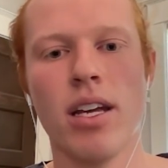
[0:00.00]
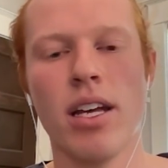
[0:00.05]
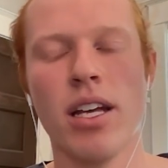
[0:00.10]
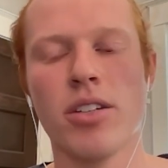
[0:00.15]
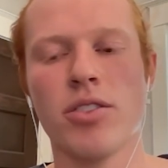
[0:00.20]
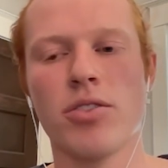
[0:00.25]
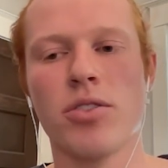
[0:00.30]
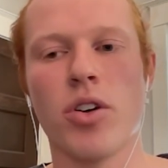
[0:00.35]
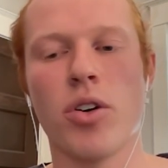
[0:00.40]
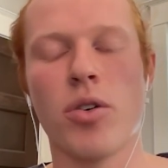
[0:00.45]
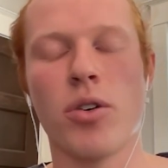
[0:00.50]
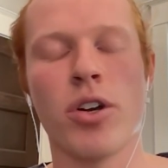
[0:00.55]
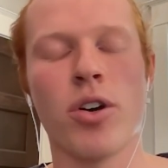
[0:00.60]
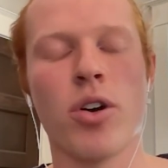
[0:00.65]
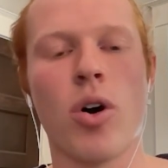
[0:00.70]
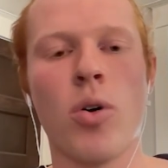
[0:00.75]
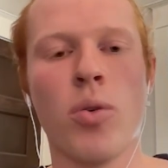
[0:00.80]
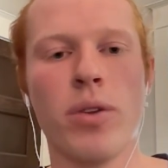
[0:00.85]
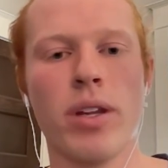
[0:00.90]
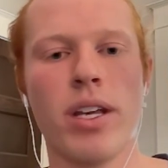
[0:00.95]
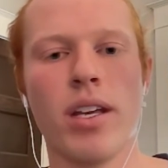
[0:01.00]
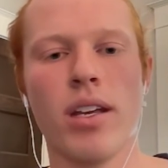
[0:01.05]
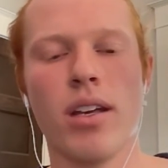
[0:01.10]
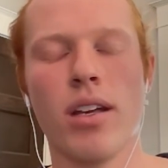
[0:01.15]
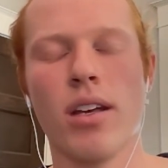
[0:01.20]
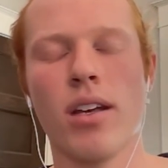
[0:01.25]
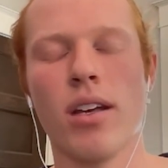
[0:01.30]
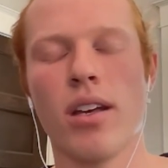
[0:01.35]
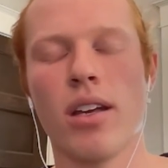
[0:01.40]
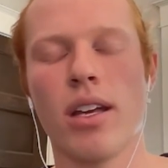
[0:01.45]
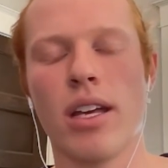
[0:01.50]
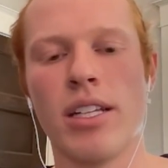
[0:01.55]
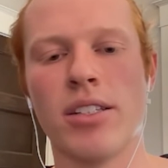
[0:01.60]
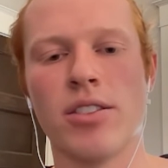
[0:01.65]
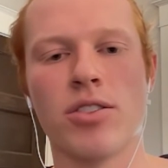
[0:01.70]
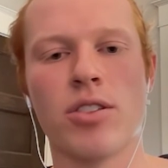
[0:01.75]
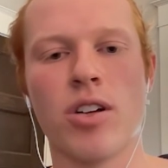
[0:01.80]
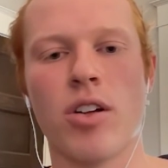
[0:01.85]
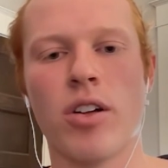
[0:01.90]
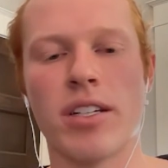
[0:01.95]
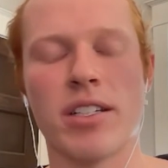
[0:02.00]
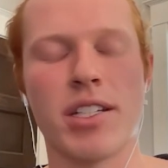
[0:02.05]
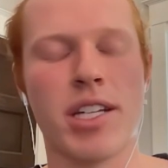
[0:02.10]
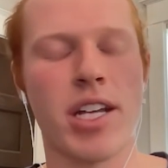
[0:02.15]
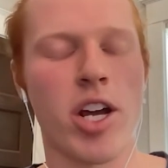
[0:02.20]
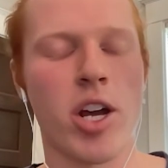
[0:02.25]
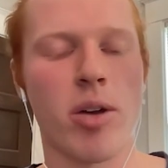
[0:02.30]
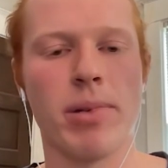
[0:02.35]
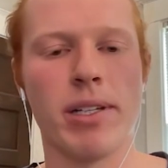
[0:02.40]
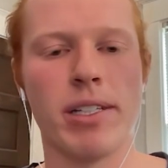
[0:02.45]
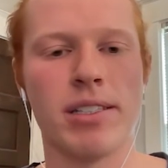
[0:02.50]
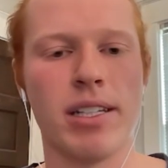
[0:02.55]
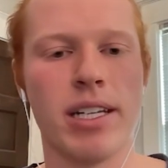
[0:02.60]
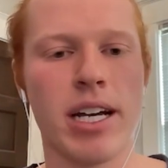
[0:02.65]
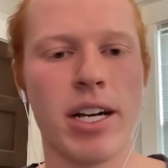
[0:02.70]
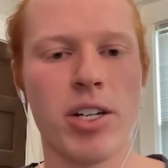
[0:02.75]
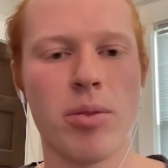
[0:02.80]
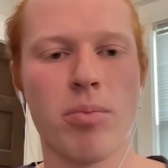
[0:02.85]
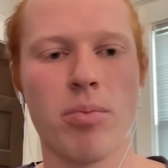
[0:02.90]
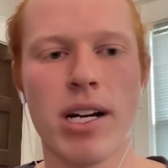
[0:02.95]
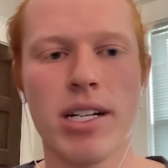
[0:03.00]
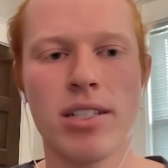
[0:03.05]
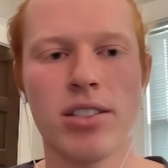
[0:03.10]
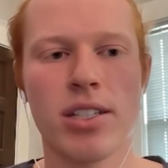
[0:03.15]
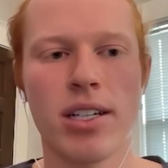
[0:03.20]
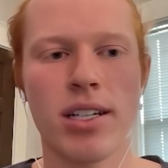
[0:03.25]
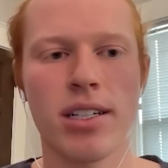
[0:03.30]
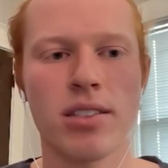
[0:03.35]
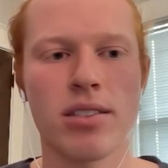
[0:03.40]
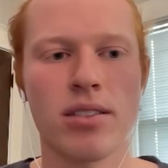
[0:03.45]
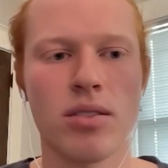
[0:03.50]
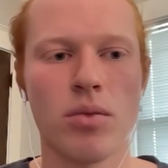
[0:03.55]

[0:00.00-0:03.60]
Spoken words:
So you're only installing TRPC on your projects,